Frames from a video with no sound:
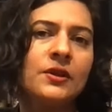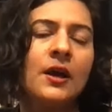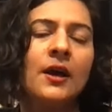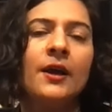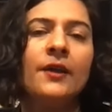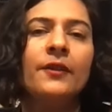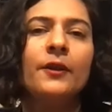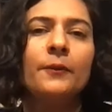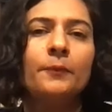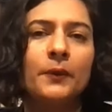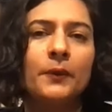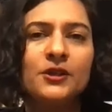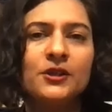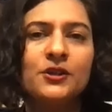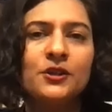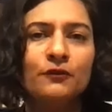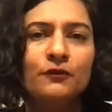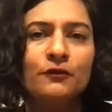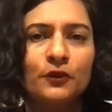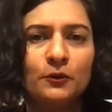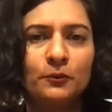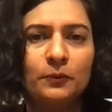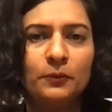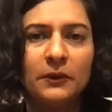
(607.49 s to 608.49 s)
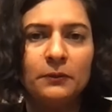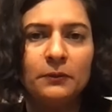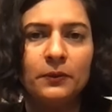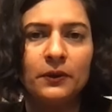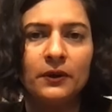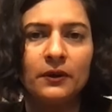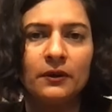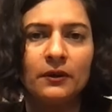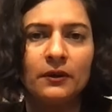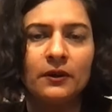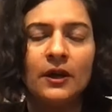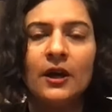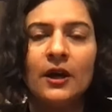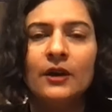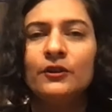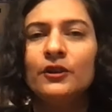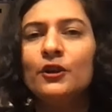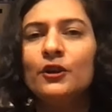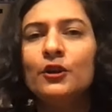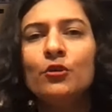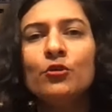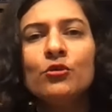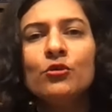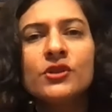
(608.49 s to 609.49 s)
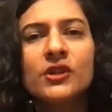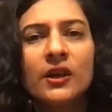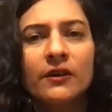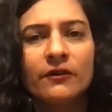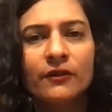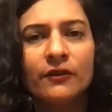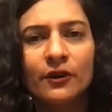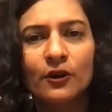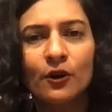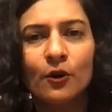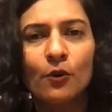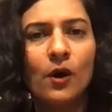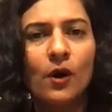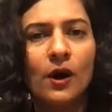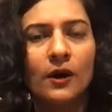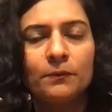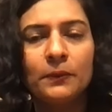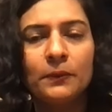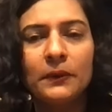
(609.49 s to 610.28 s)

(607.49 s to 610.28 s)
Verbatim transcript: the person for the people, the news giver or what